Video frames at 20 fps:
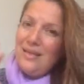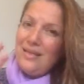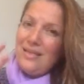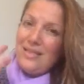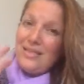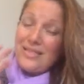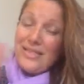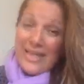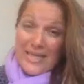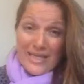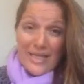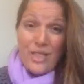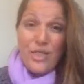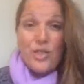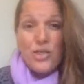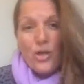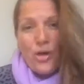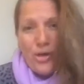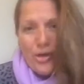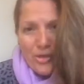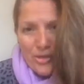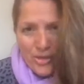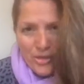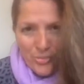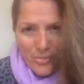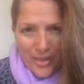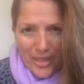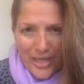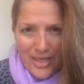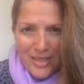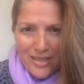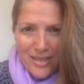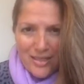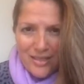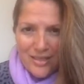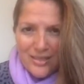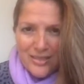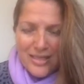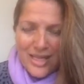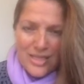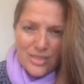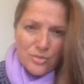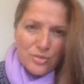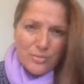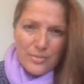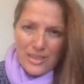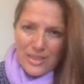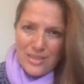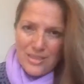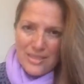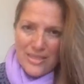Taking charge, right? That's what begins